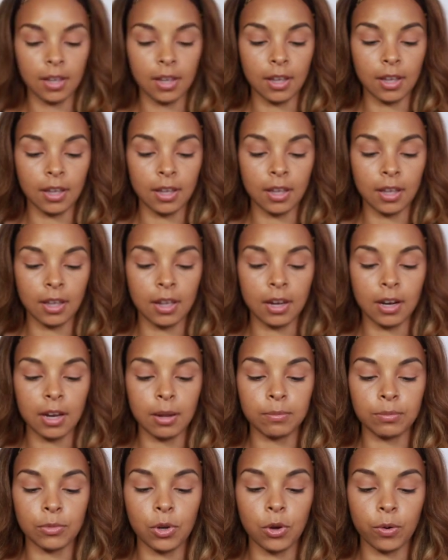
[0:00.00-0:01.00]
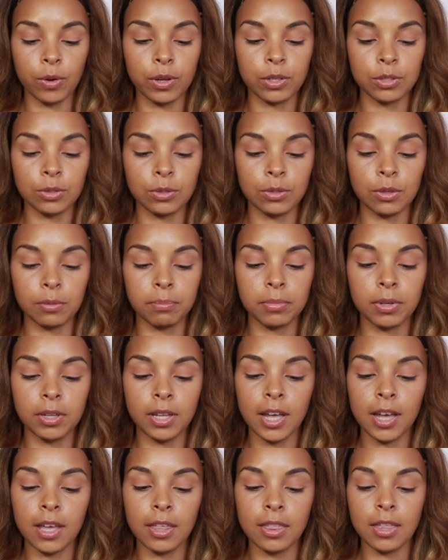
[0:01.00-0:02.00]
and I'm going to
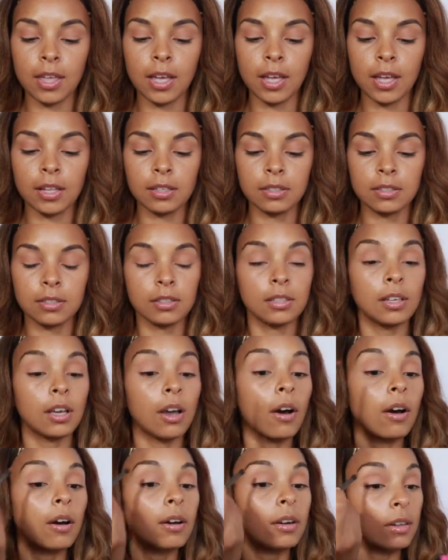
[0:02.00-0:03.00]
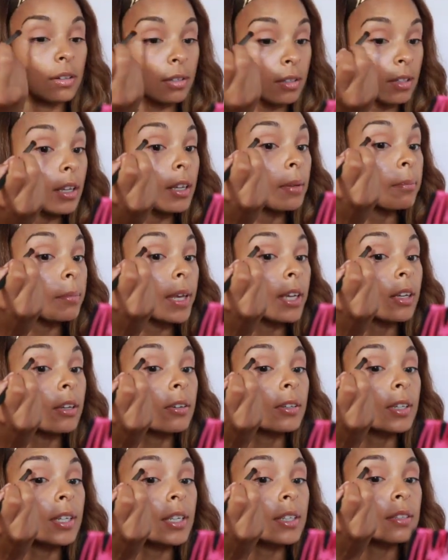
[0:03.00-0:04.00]
apply that in my
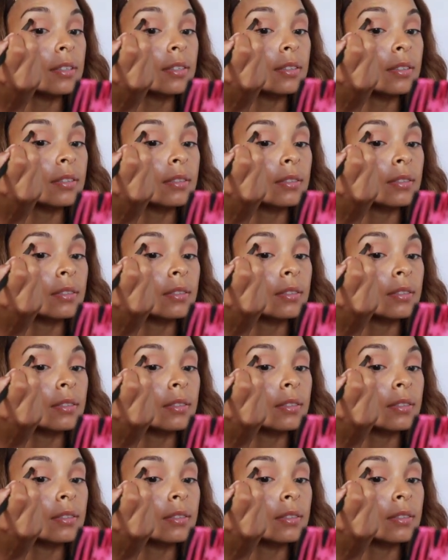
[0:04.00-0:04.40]
crease.